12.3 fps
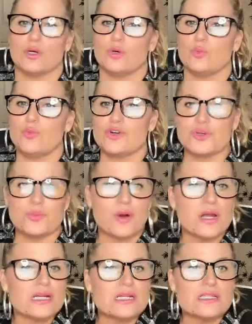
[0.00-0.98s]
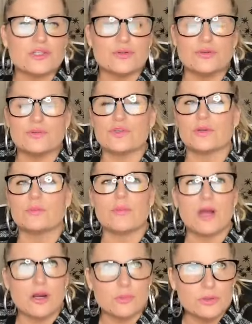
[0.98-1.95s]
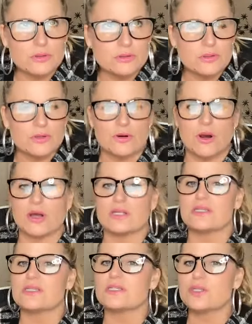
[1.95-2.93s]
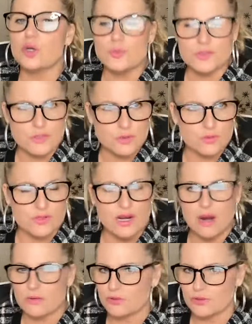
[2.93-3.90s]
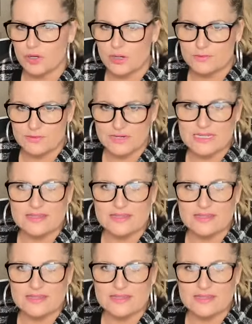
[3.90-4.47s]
which products you use on marble or on soapstone countertops, right?